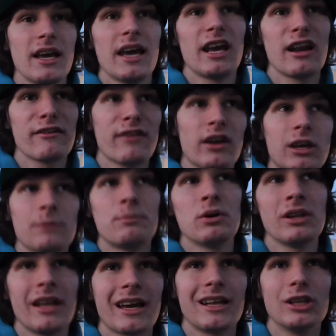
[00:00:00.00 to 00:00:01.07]
and if I could
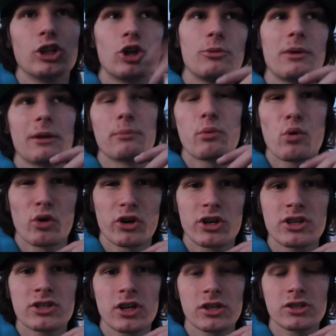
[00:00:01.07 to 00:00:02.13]
put like a little bit of
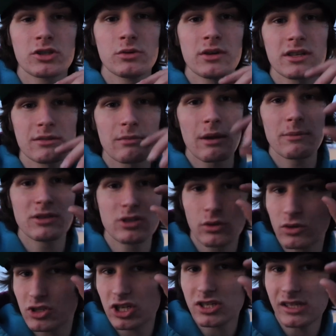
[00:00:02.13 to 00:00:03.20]
pointers onto it maybe so
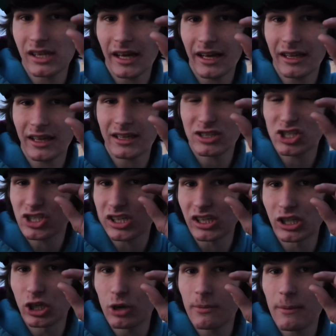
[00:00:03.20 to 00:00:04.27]
it's just a like just a
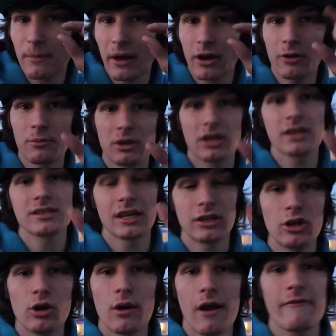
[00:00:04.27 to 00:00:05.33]
little bit better because I
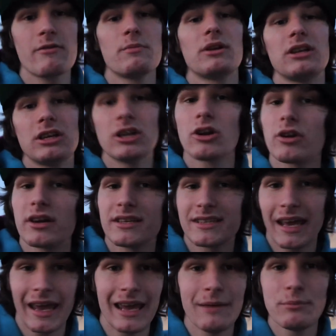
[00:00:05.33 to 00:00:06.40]
know everybody here is
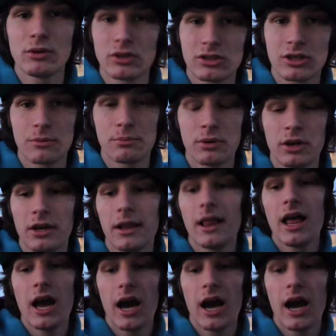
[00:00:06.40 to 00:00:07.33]
able to put